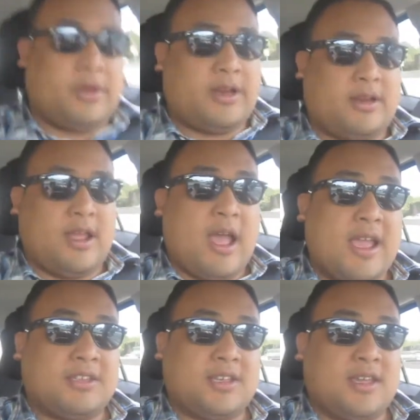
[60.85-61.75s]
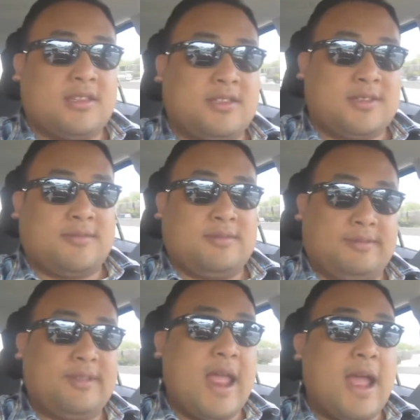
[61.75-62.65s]
but I say it's
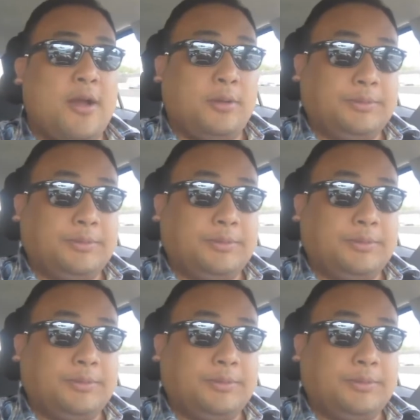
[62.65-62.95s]
now.